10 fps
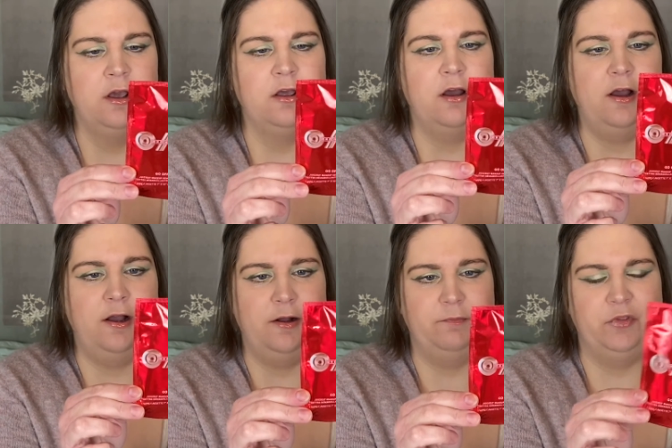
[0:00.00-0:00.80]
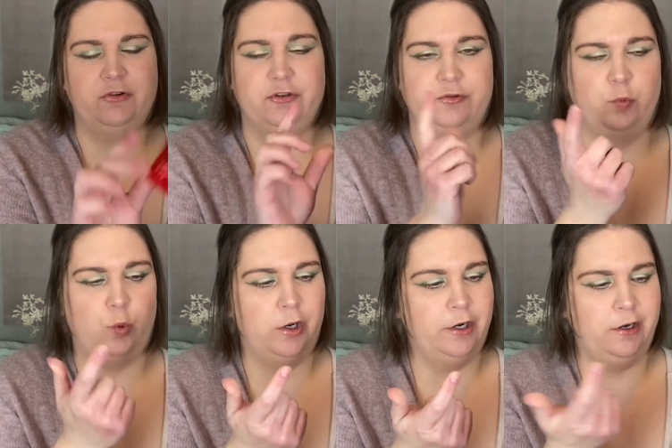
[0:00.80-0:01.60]
Um, there's just
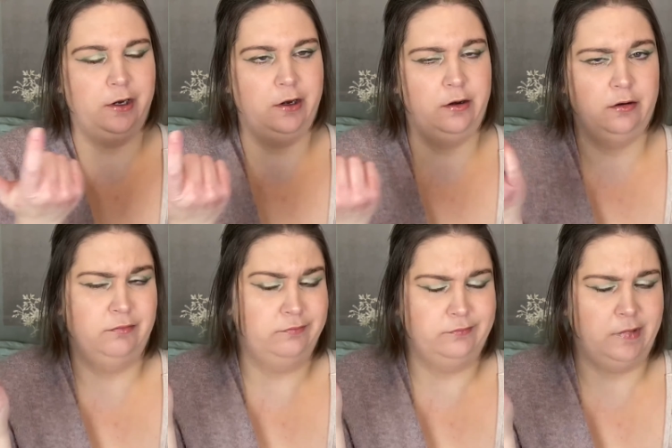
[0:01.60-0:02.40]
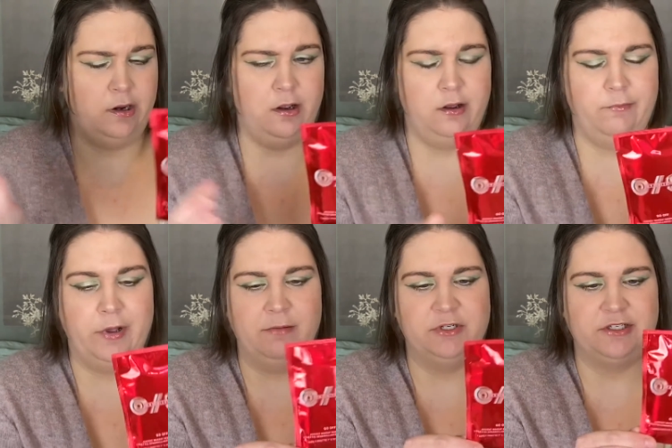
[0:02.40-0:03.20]
one in here. Um,
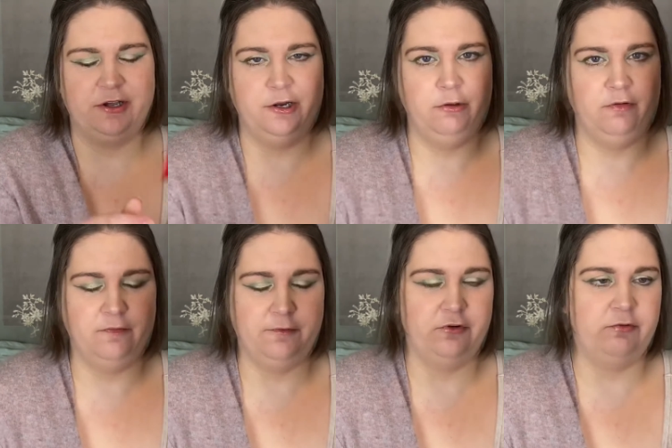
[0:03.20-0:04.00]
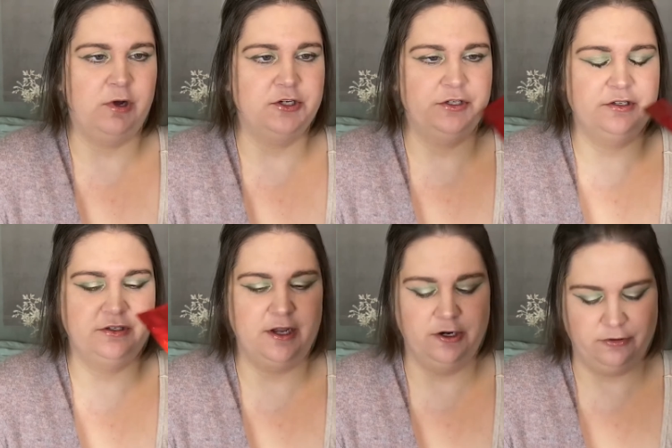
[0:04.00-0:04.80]
I'm just going to use it for swatches.
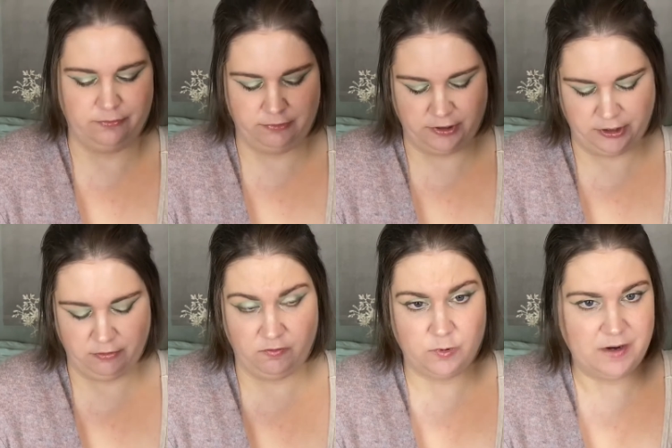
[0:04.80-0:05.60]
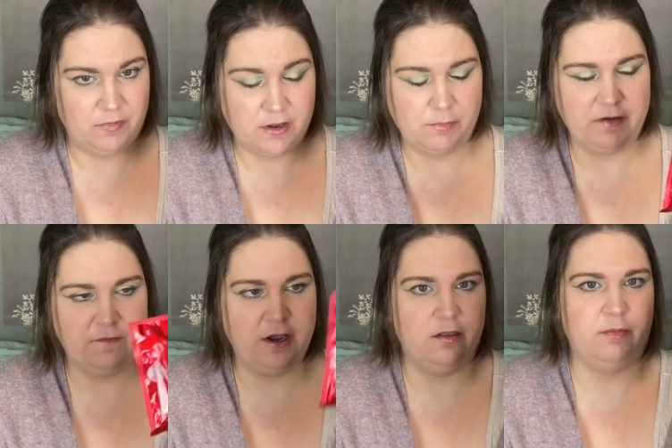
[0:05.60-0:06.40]
I don't really use wipes on my
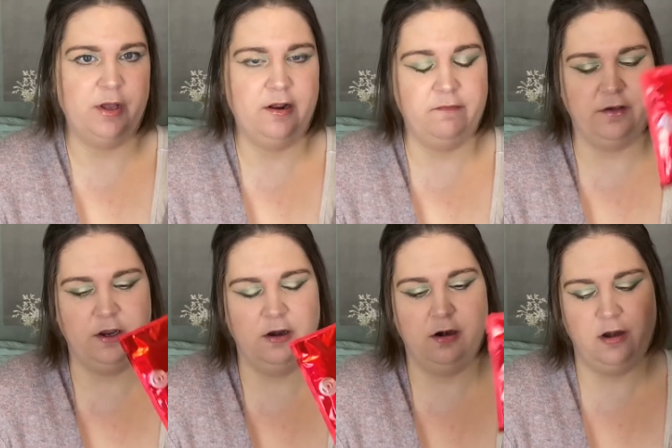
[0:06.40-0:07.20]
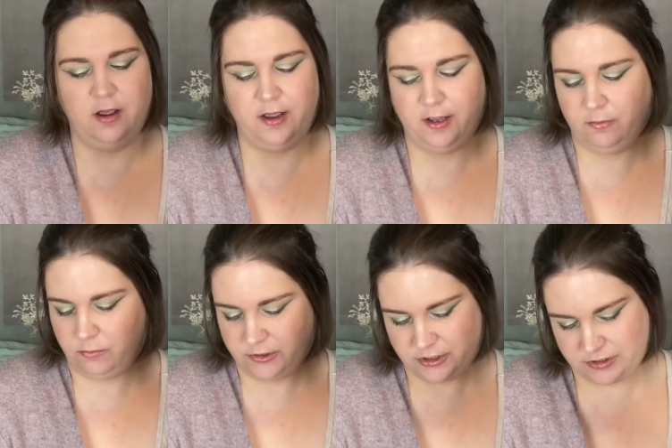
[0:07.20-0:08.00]
face, but I figured I
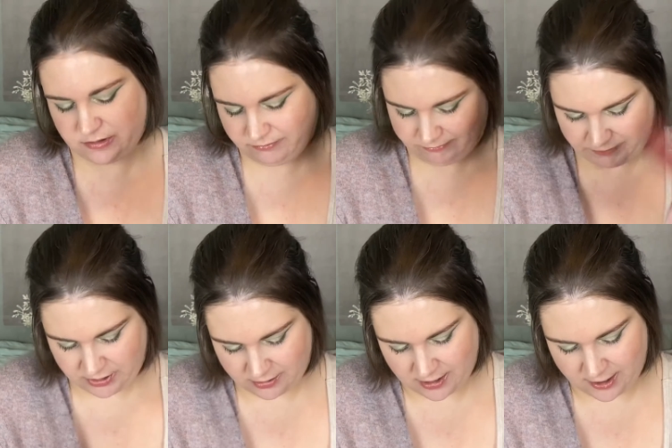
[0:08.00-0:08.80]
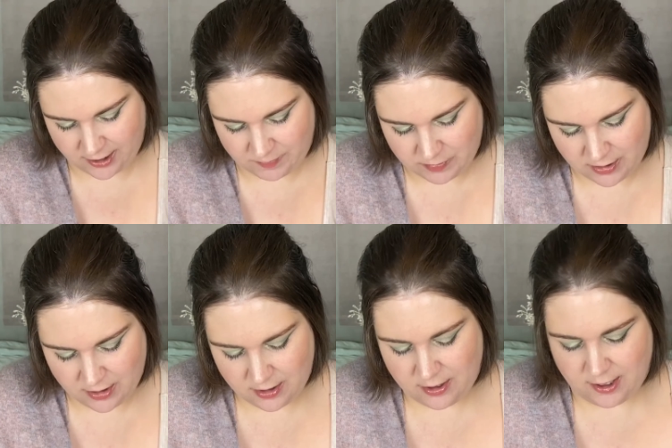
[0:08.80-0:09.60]
would just pick that up.
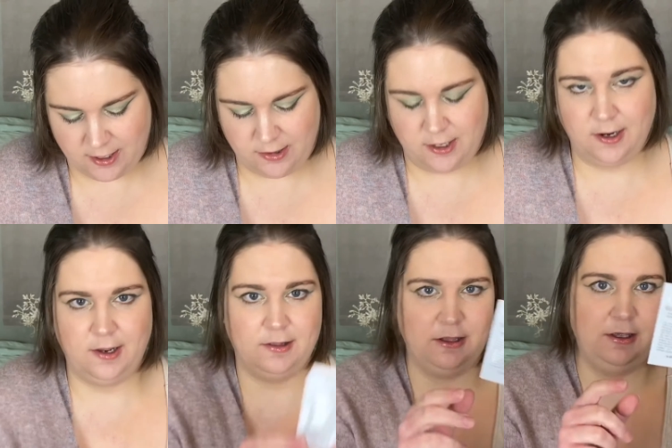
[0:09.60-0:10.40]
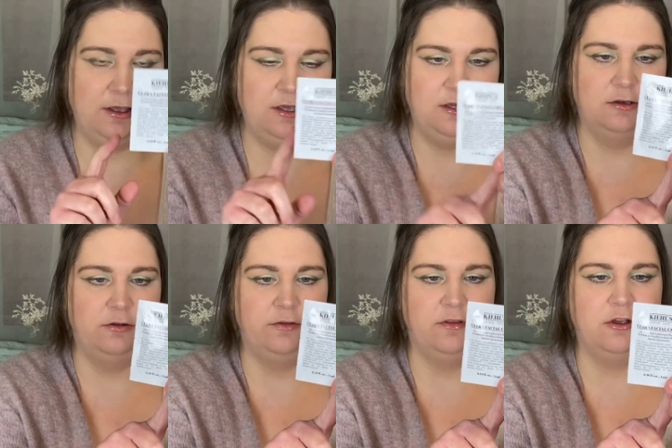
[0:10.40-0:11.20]
And then I got the
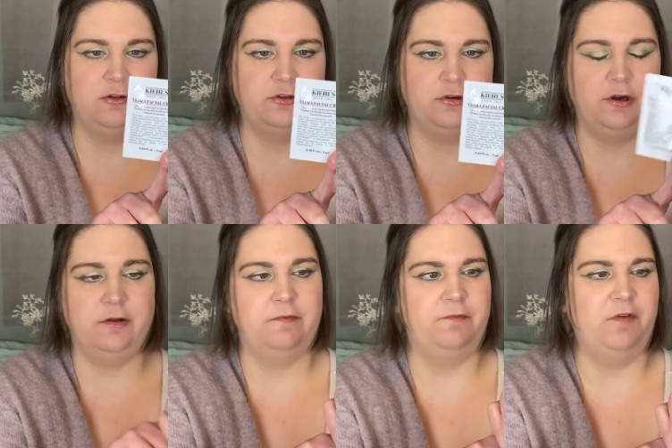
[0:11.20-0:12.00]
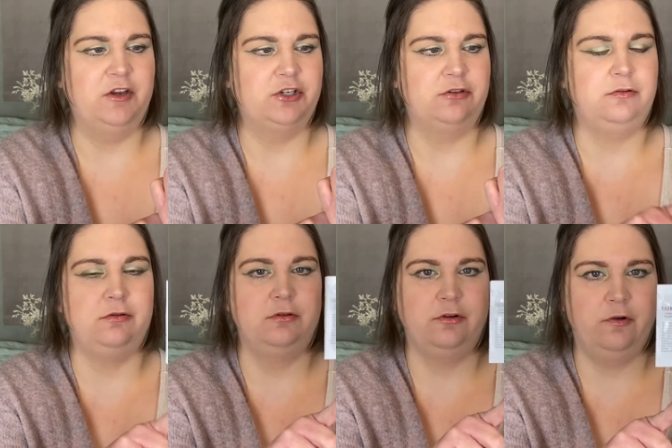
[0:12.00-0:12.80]
Kiehl's Ultra Facial
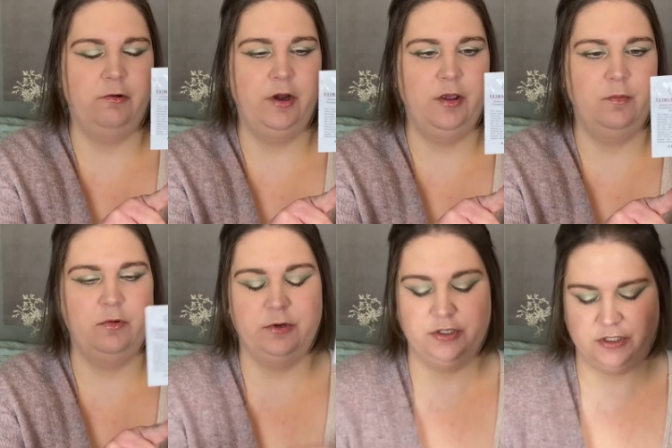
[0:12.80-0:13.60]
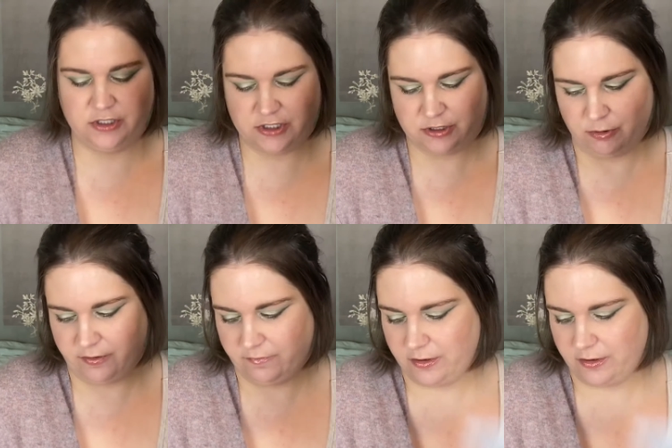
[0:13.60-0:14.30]
Cream, which is just sort of a